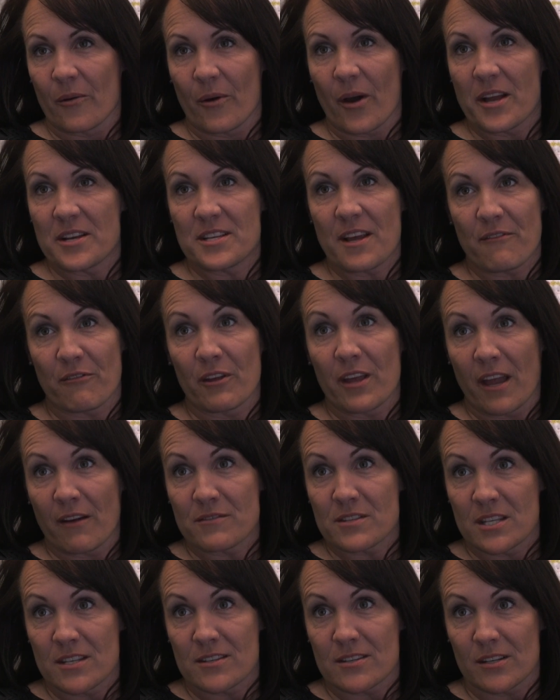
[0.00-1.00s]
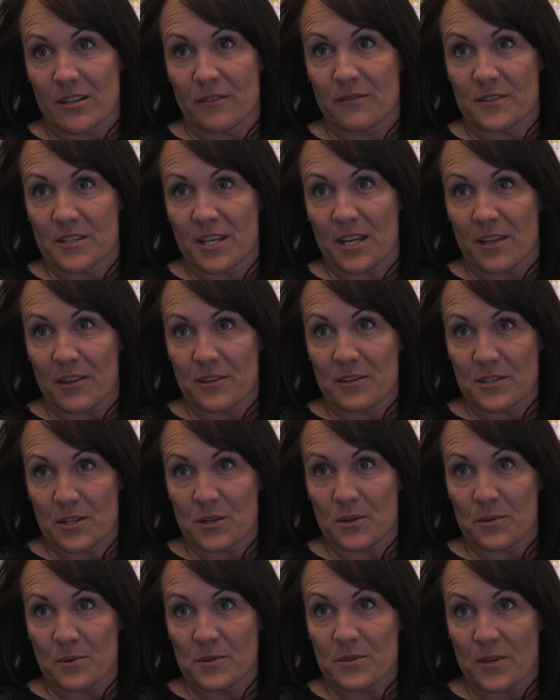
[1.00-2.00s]
Well, I definitely have sensitive teeth
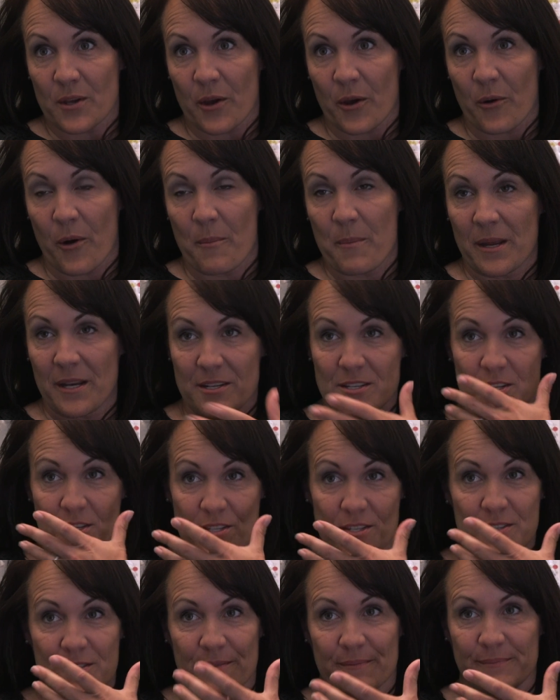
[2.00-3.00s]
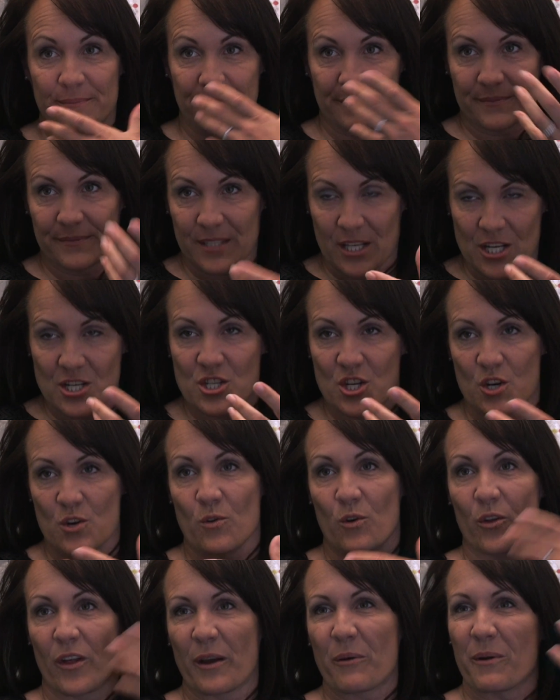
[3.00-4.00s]
too. So I mean, just in general, in
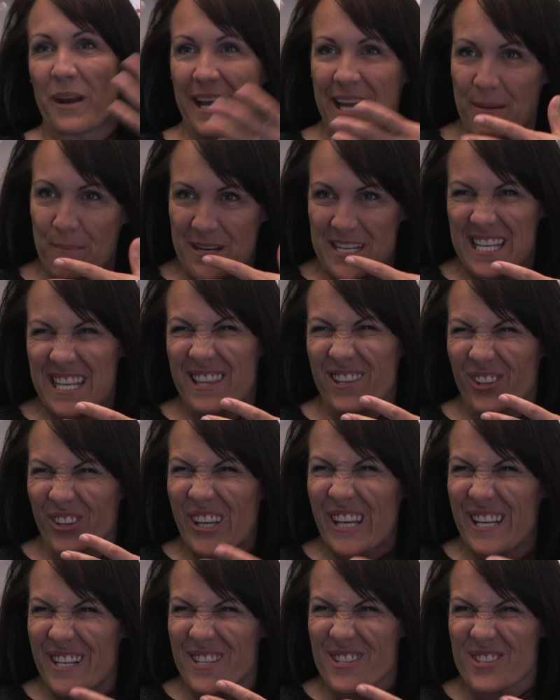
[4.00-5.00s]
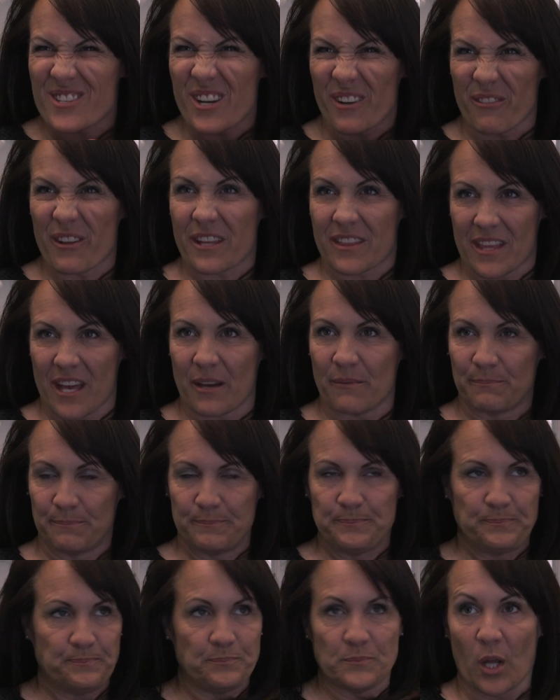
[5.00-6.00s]
general like when I get my teeth cleaned and but stuff do you like right
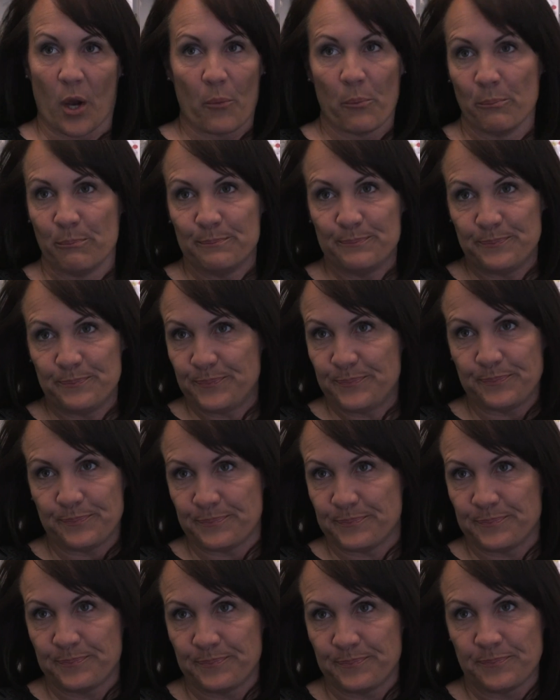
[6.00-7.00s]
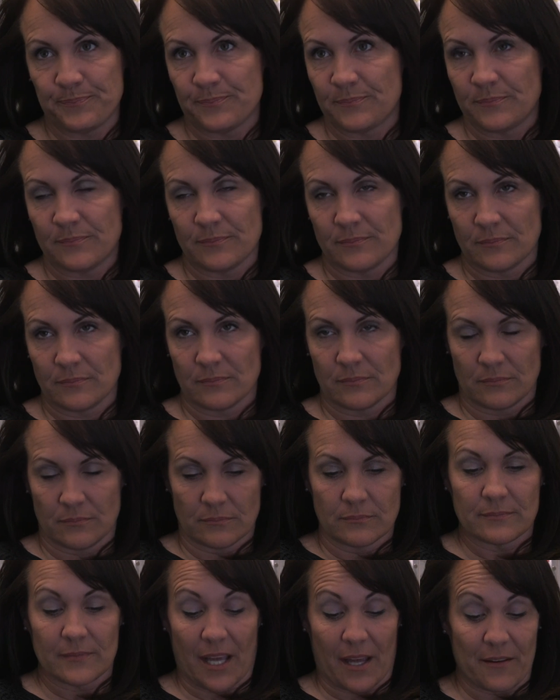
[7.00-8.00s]
that. now? No. Mm. How cool
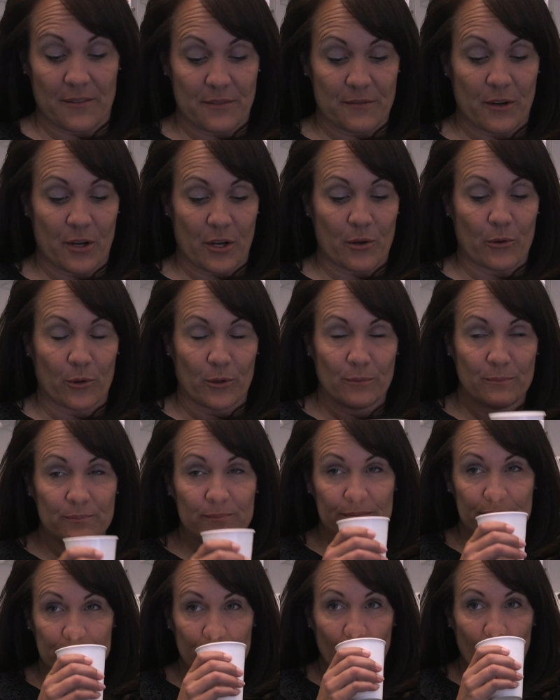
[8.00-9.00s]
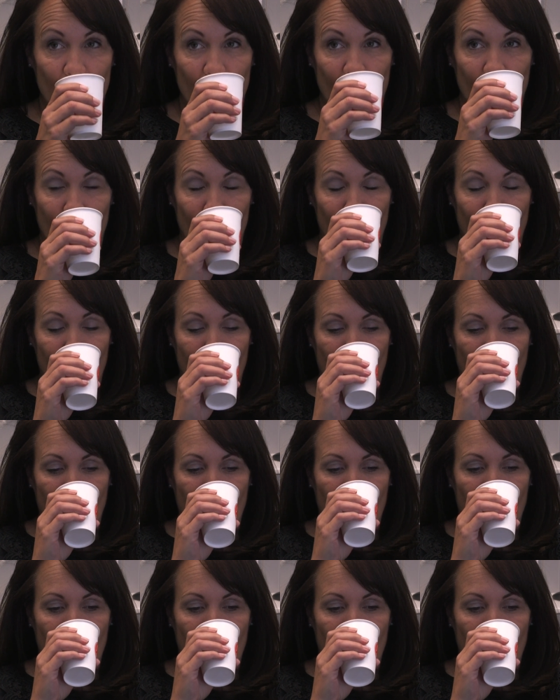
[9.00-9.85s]
is that? Yeah, right? very cool. Yeah, give me a zero to ten.